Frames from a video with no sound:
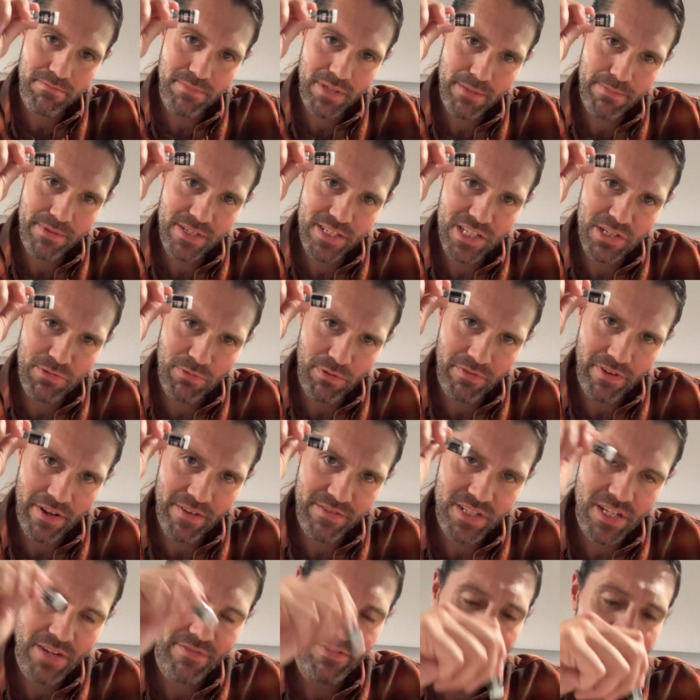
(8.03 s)

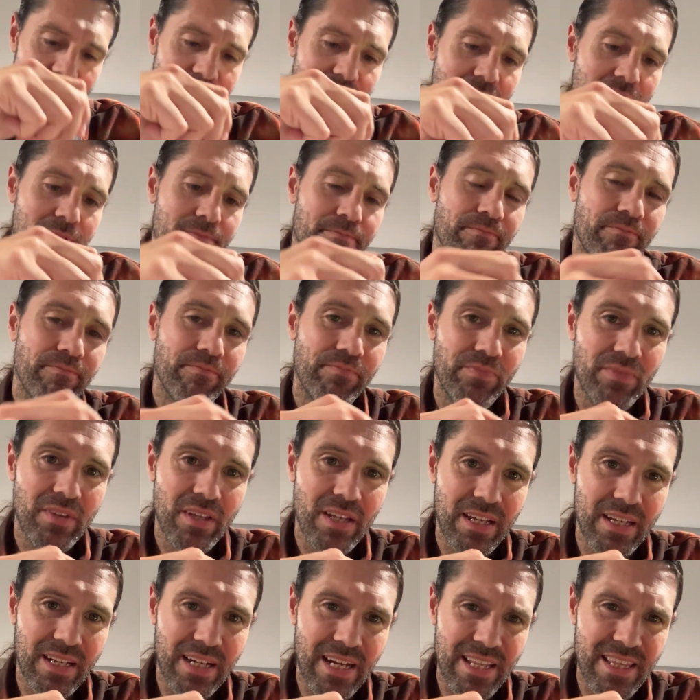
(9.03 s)
BPC-157 here,
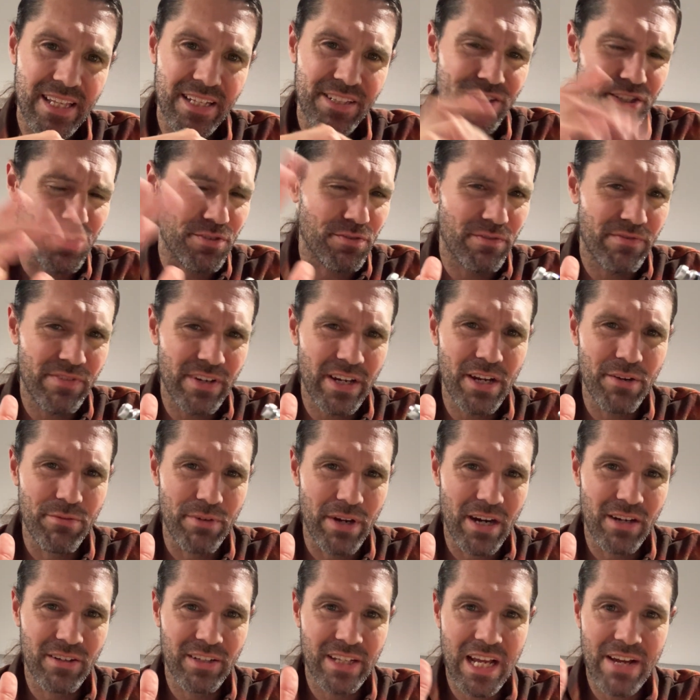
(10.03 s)
and I think just very
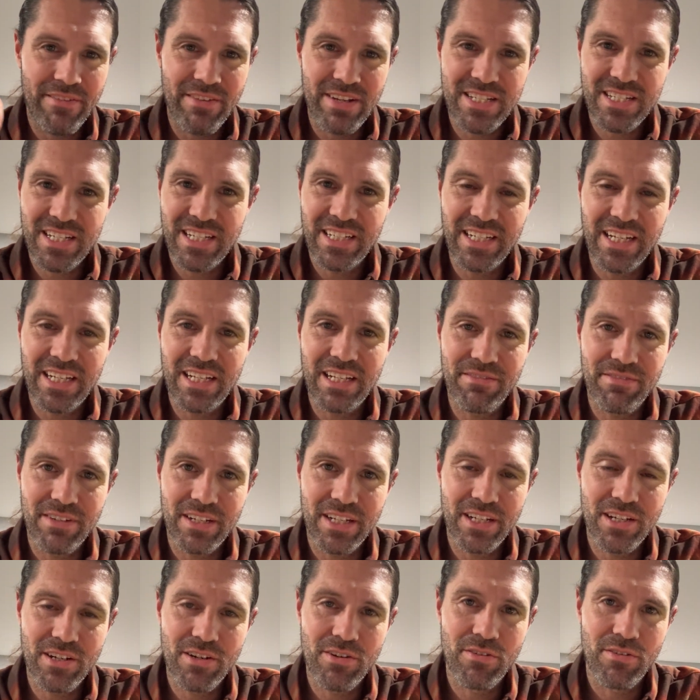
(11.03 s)
rarely have I seen any
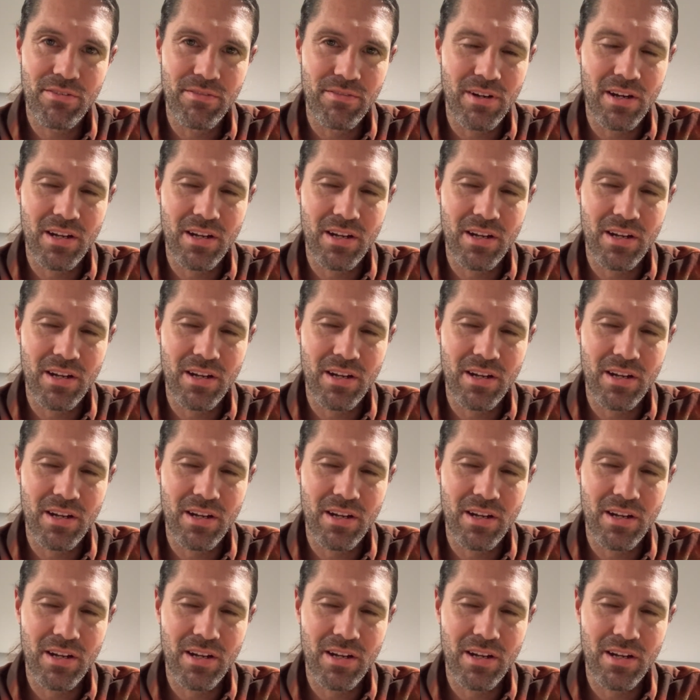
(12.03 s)
video